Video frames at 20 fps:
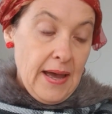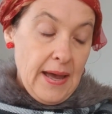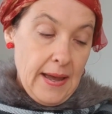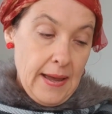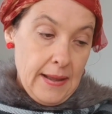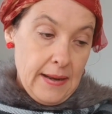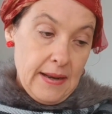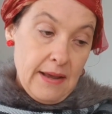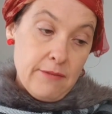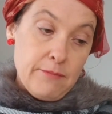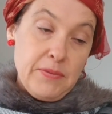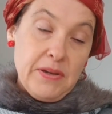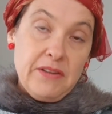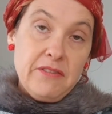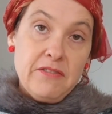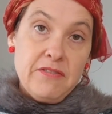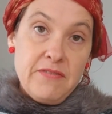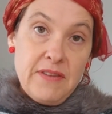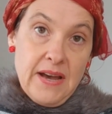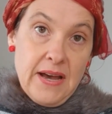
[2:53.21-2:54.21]
and have been
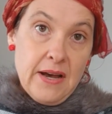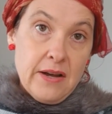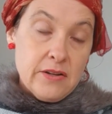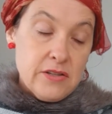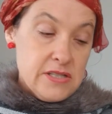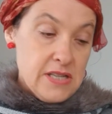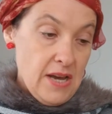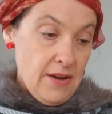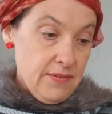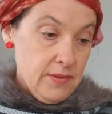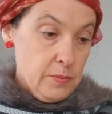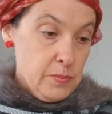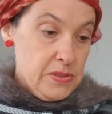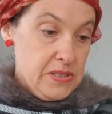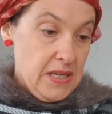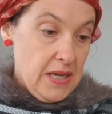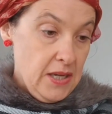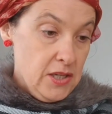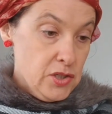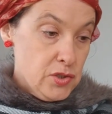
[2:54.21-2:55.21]
found to have the
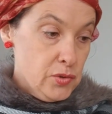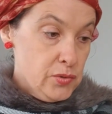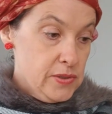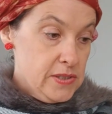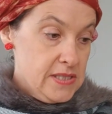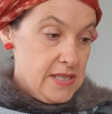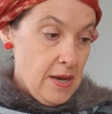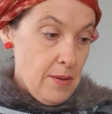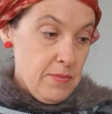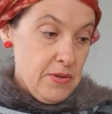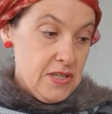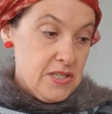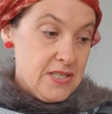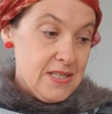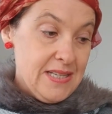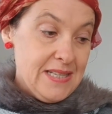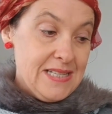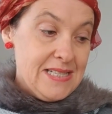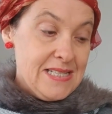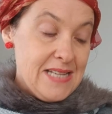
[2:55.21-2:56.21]
potential to damage
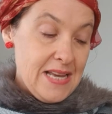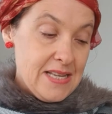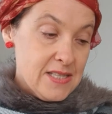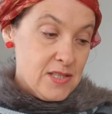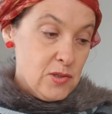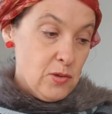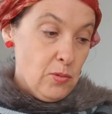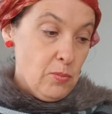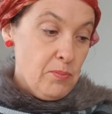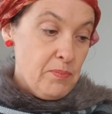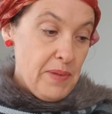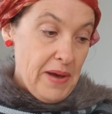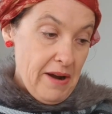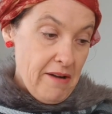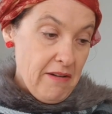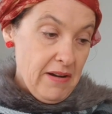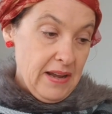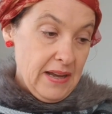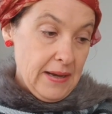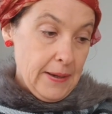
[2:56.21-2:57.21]
the intestinal
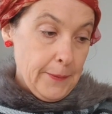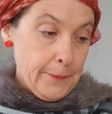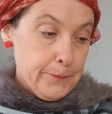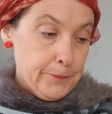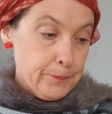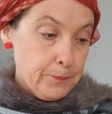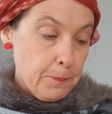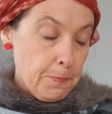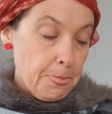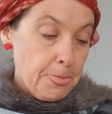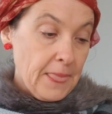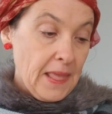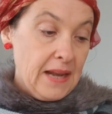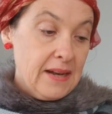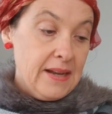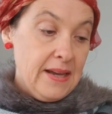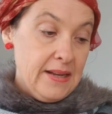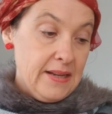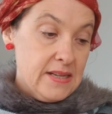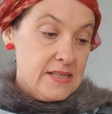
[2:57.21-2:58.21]
barrier,
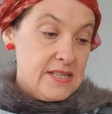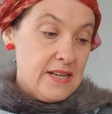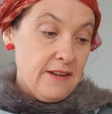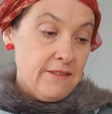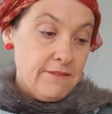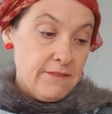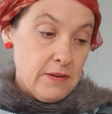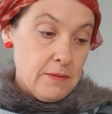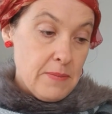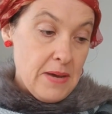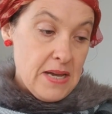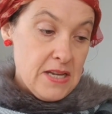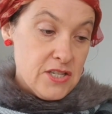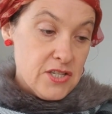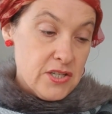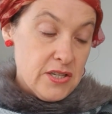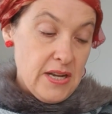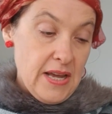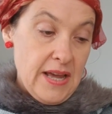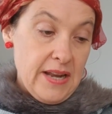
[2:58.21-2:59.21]
leading to
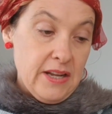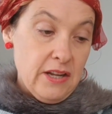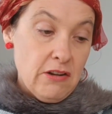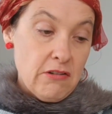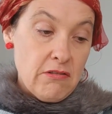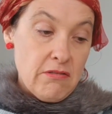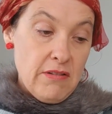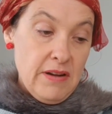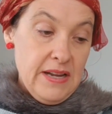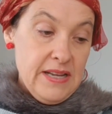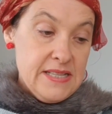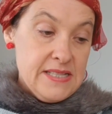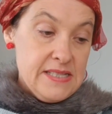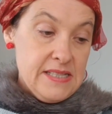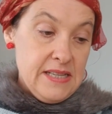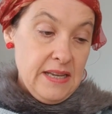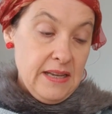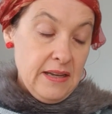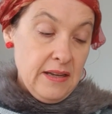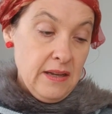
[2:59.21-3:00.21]
inflammation and
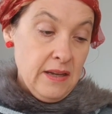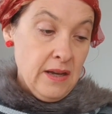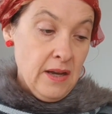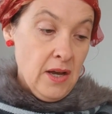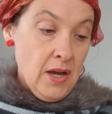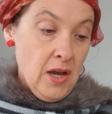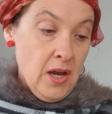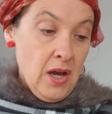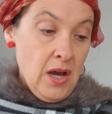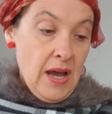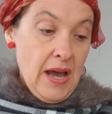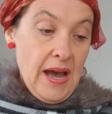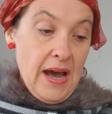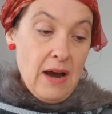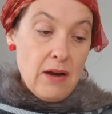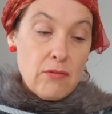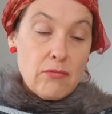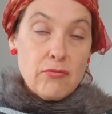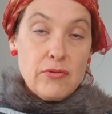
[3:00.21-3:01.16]
increasing our